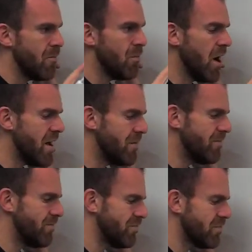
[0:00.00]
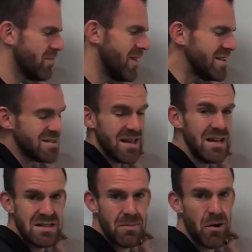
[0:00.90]
But that's the
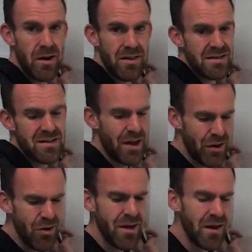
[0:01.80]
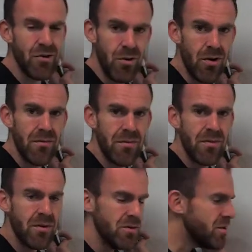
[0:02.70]
easy part. That's like, okay, cool.
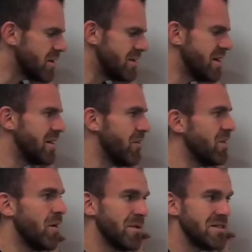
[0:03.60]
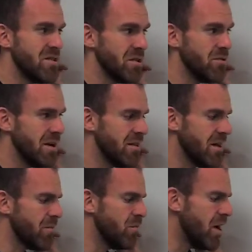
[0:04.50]
You could have done that without me telling you anything.
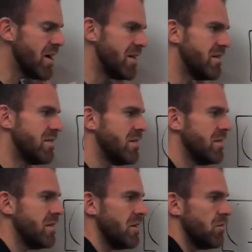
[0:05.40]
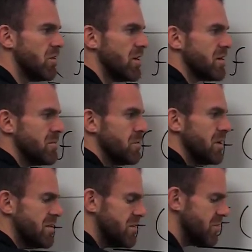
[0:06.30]
But in order to
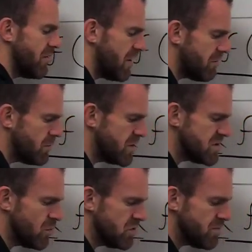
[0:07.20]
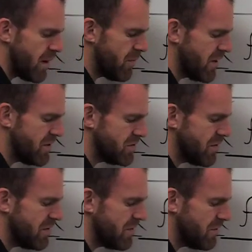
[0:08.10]
complete the derivative, you must multiply by the
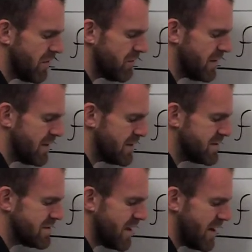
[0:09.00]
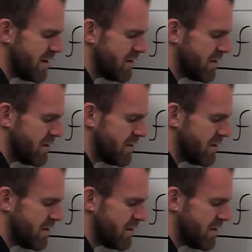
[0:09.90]
derivative of the inside.